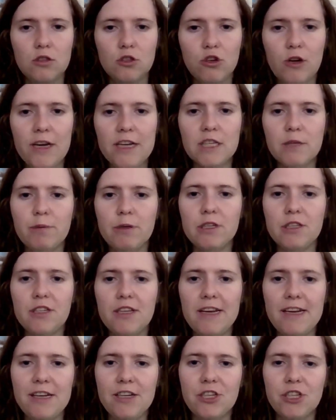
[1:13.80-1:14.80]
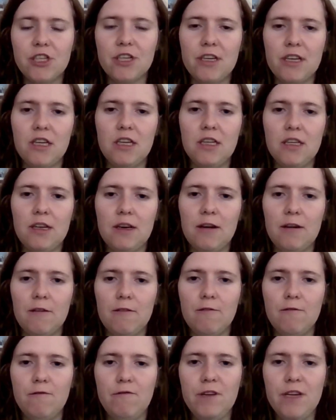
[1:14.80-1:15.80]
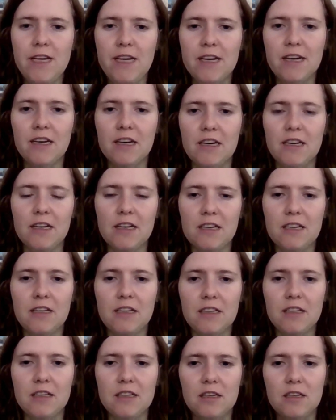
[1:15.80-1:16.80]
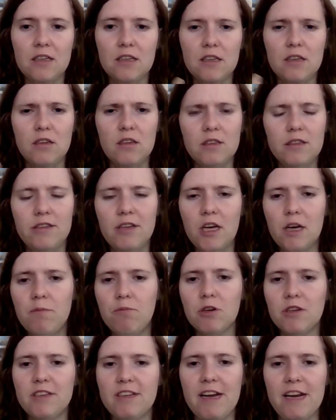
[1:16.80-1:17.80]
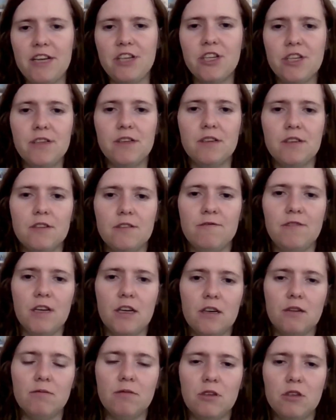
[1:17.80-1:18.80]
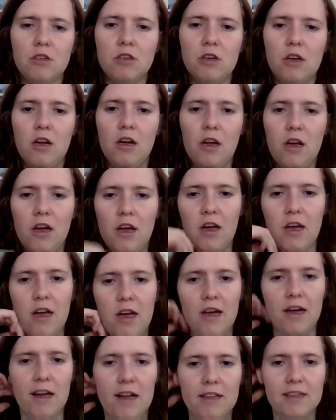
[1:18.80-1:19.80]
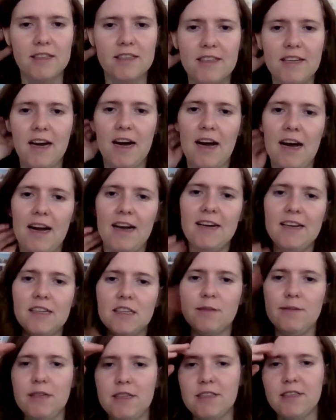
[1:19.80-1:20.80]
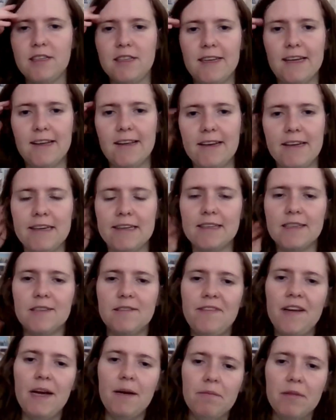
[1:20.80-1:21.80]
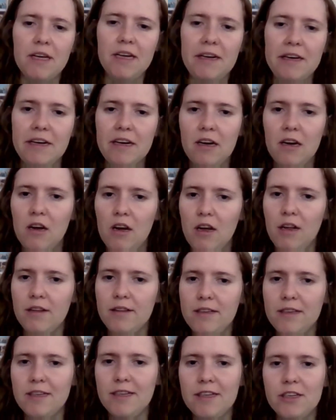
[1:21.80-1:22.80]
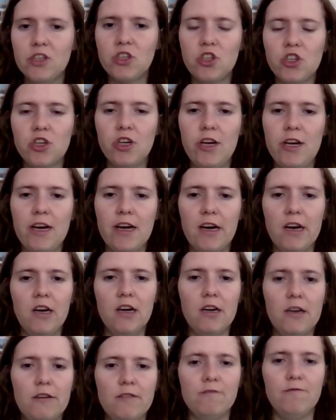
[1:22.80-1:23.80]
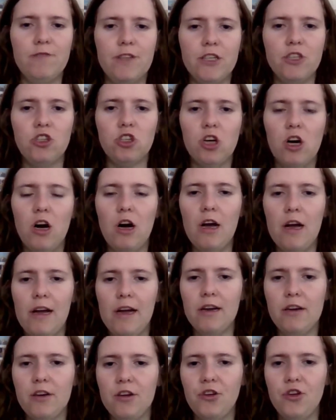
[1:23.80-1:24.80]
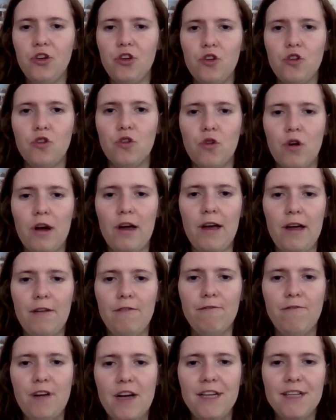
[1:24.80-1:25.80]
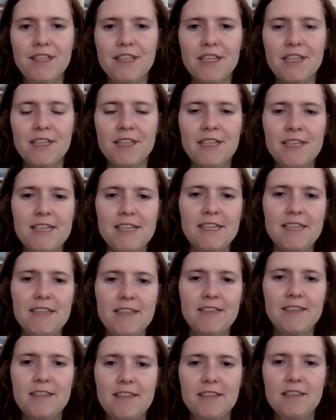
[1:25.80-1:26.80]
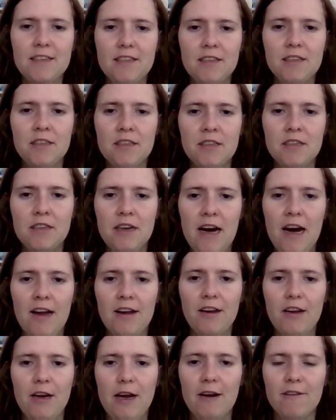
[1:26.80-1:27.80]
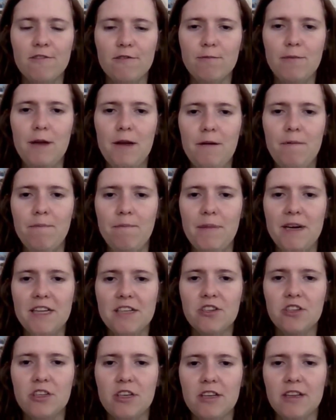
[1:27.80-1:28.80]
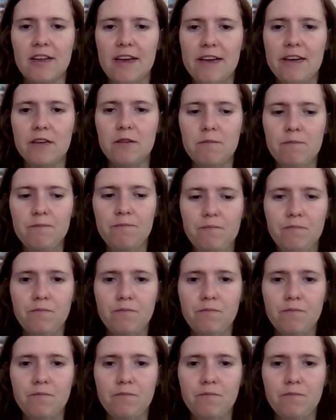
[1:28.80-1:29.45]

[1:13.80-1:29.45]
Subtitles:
transportation via teleportation is available. And this guy is basically telling his family the history of the jaunt, who invented it. How the government basically like